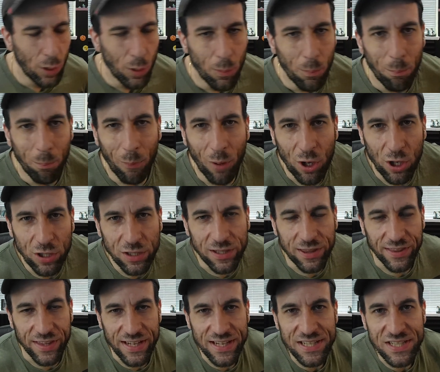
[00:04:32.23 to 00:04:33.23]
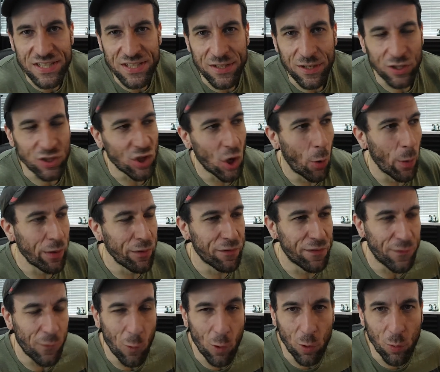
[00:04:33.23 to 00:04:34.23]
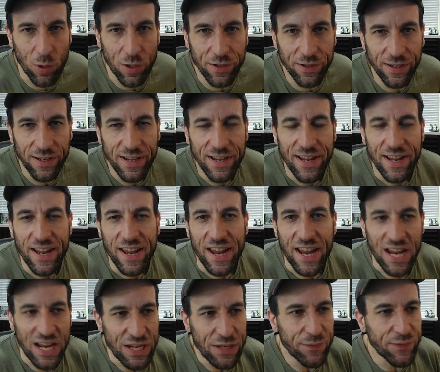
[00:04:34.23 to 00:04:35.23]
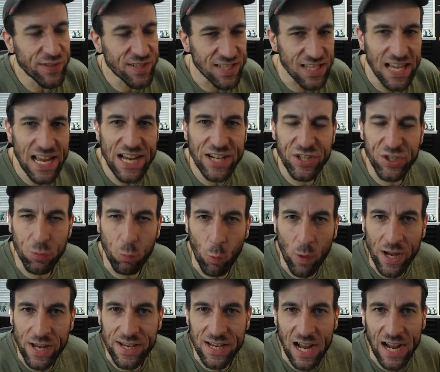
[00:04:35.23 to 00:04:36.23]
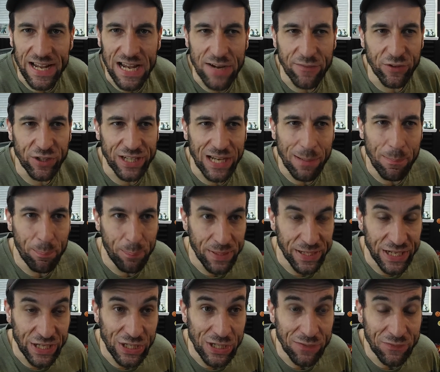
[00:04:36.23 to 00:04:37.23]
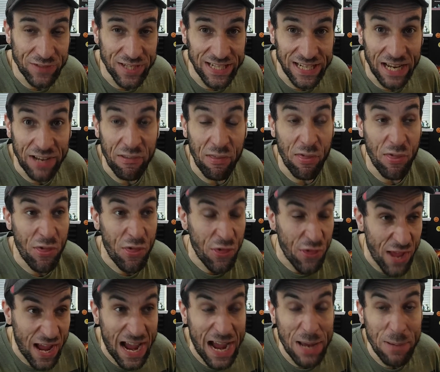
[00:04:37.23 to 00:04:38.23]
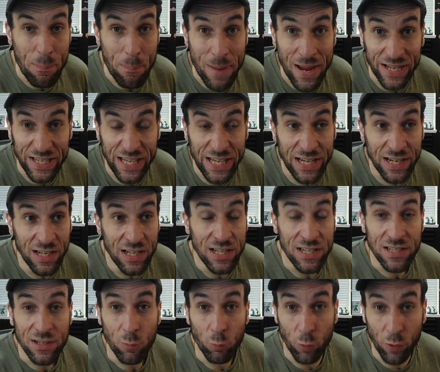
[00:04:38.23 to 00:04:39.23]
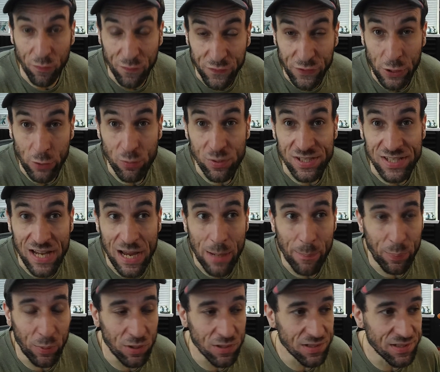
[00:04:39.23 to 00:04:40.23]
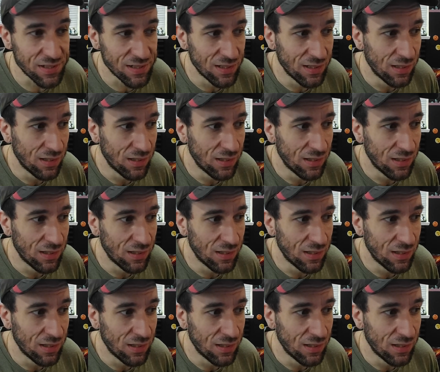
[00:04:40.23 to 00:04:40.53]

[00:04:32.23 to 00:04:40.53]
Mark this going forward if slash when I ever get big enough to get that many review samples,